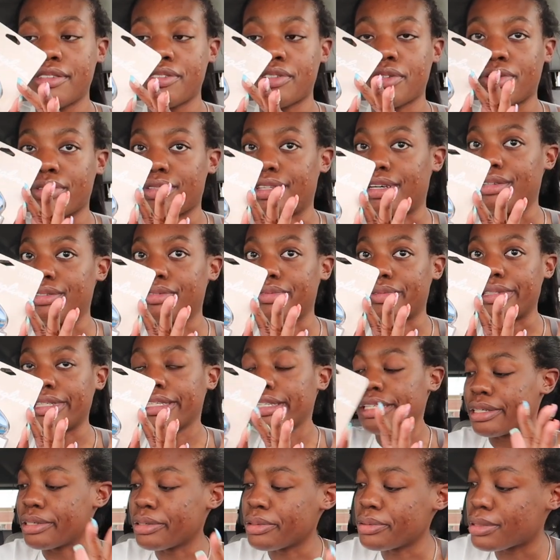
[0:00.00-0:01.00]
so that was really
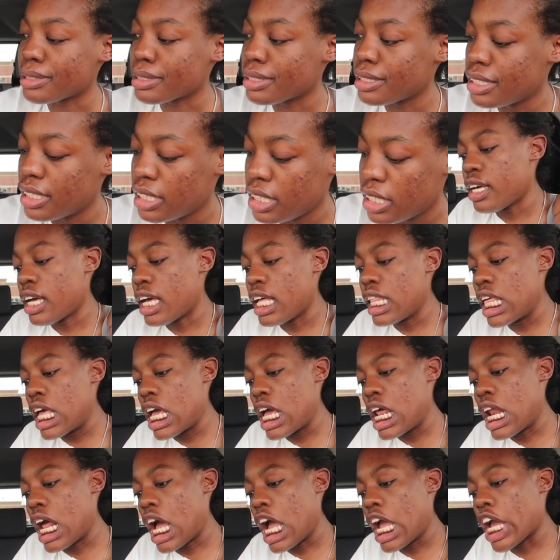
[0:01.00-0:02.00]
cute. And
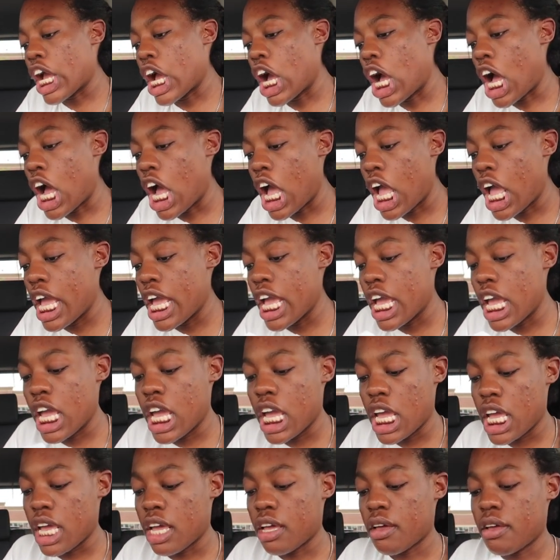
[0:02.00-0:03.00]
then I got
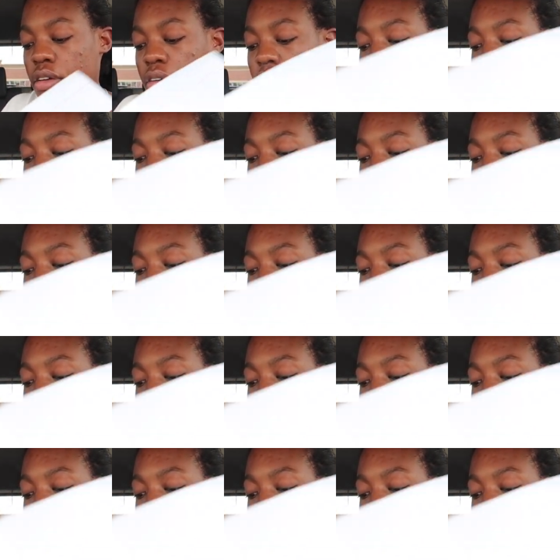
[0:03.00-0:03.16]
a